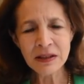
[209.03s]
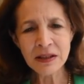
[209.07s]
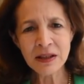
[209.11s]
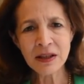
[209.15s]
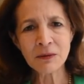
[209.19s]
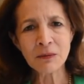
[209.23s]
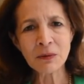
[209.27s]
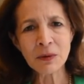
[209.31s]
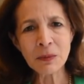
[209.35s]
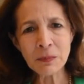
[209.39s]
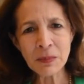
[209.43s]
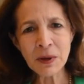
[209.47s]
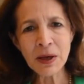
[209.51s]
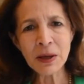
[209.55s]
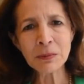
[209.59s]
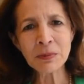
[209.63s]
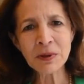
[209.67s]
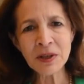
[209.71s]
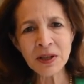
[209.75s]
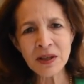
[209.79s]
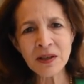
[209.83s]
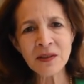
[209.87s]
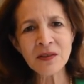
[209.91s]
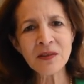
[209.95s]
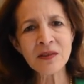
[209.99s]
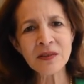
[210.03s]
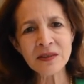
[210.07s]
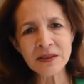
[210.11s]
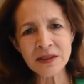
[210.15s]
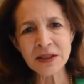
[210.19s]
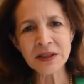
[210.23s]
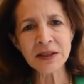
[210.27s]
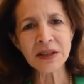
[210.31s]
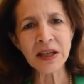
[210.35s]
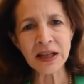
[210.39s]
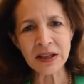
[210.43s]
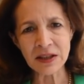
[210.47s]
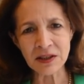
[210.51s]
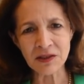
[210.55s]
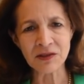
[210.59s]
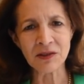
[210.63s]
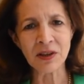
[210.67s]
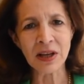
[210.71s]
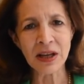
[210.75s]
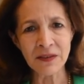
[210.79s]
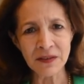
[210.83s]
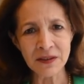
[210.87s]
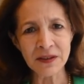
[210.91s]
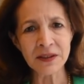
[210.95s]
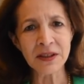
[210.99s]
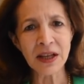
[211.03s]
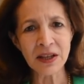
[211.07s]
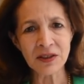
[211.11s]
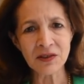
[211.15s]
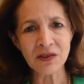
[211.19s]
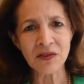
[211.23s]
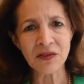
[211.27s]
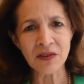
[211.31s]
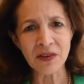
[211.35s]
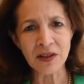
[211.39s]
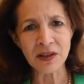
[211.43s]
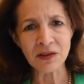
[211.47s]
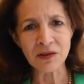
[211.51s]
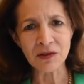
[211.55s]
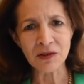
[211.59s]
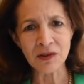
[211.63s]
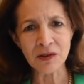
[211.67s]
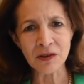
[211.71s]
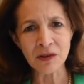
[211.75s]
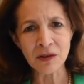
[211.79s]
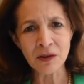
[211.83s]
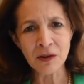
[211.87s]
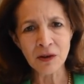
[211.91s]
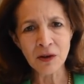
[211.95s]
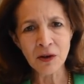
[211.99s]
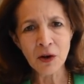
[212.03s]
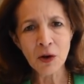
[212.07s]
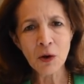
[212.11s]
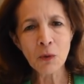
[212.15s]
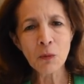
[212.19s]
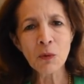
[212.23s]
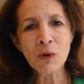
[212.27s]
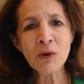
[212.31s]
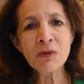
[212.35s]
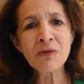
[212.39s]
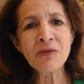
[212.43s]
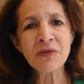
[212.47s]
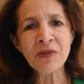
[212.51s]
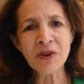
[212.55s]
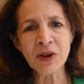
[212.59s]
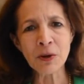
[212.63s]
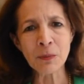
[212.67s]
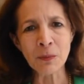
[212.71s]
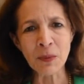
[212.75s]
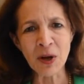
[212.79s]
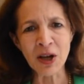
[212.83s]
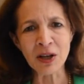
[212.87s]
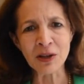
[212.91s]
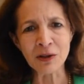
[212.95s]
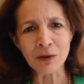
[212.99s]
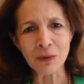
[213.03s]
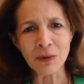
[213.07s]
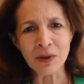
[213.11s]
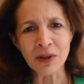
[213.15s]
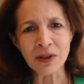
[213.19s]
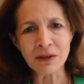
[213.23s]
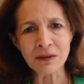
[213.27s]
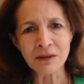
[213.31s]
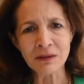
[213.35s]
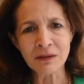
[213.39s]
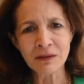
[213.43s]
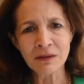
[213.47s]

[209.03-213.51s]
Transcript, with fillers: that Republicans in the, in the legislature were fear mongering,